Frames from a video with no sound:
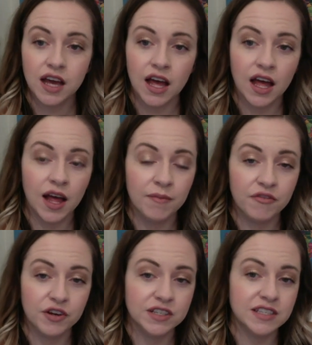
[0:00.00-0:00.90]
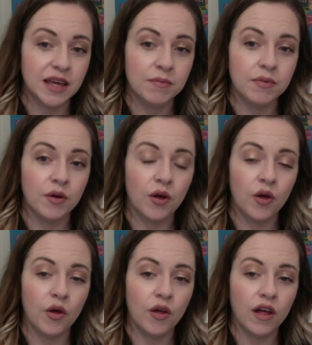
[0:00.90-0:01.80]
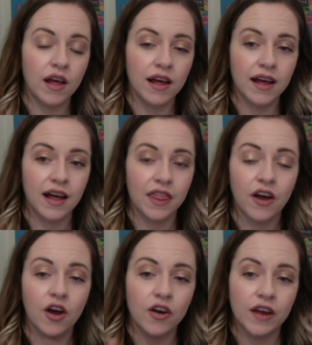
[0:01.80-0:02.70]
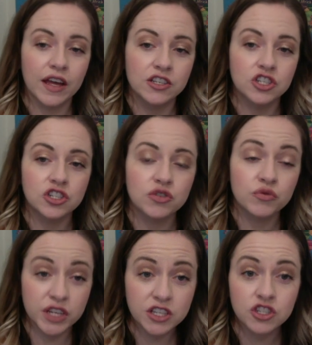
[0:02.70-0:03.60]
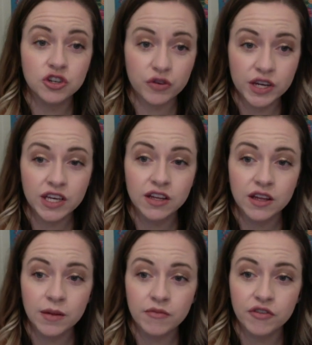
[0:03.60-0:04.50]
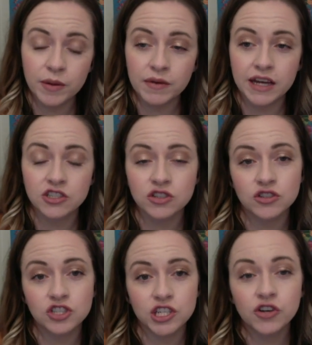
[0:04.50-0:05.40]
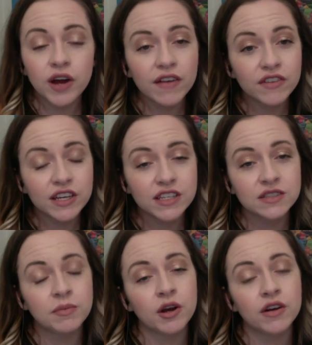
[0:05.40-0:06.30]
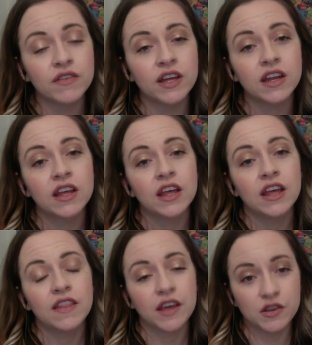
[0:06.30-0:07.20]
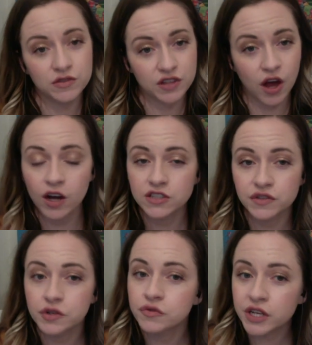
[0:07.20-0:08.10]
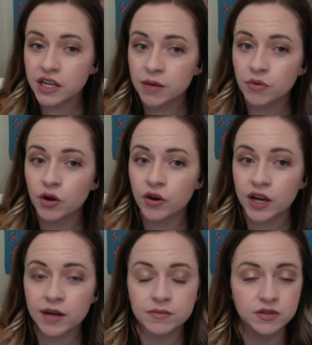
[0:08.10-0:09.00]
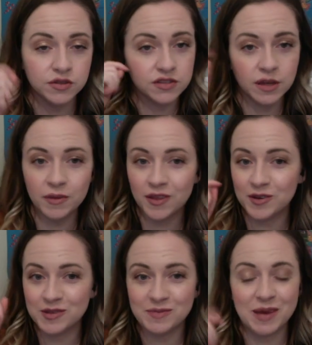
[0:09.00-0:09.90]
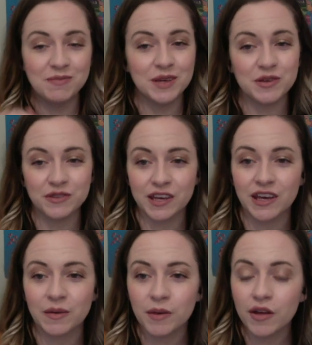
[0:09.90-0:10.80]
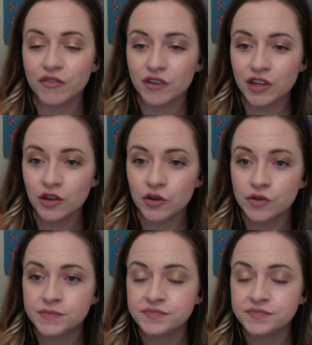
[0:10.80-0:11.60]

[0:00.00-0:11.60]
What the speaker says: For example, the RH Reach curriculum from National Geographic is a part of it. They use the Oxford Reading Program, so some of those might be ringing a bell for you.